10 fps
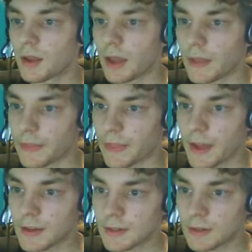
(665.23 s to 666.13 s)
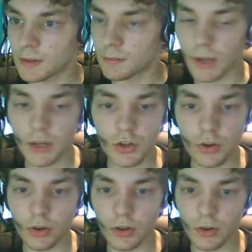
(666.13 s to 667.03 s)
and that, make
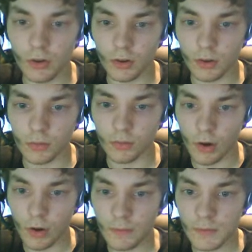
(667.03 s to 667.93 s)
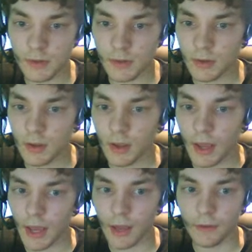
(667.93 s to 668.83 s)
sure your ROMs
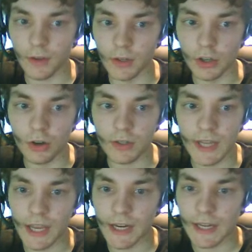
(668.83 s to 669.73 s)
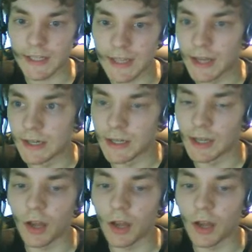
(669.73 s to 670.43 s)
have a .tns ending,